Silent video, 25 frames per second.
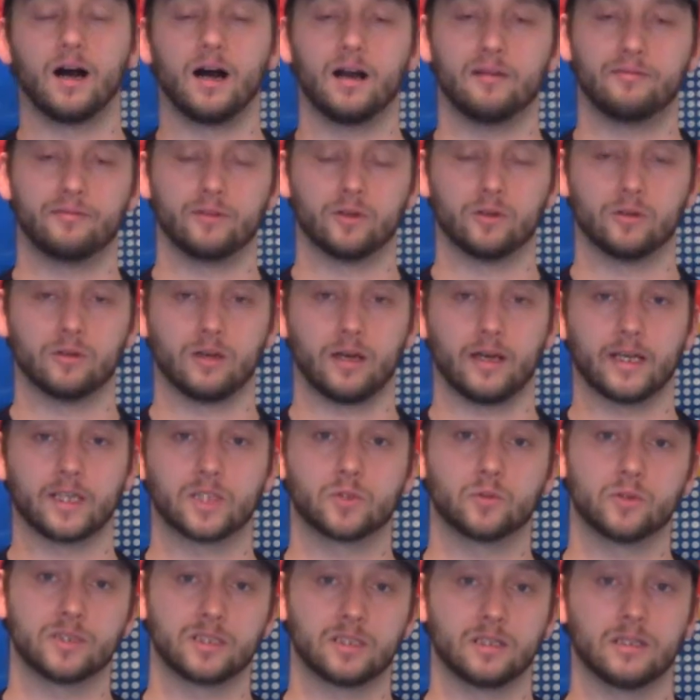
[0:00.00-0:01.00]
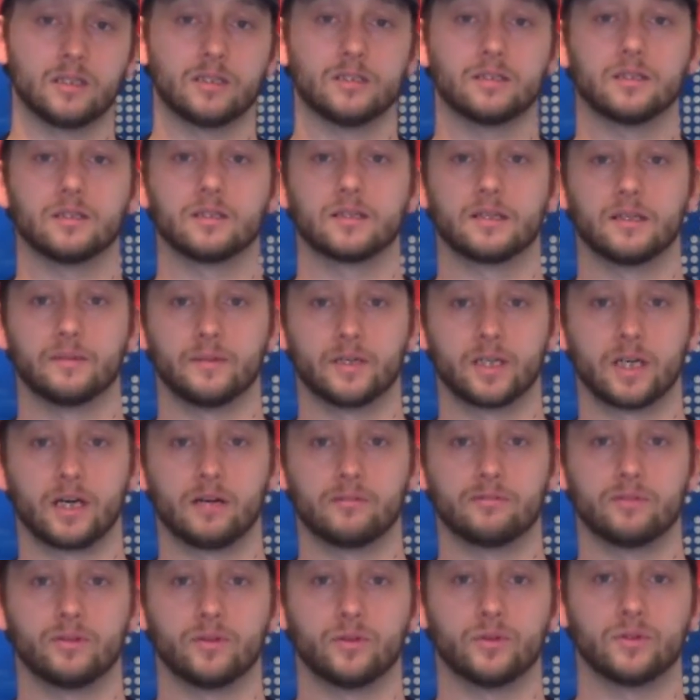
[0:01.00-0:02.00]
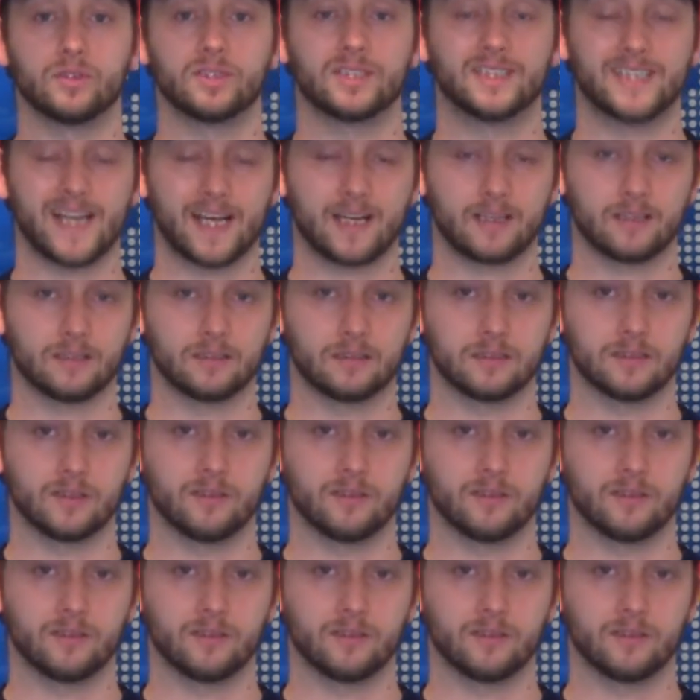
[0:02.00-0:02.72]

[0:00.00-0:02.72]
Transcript: I feel like Switzerland are going to be going through second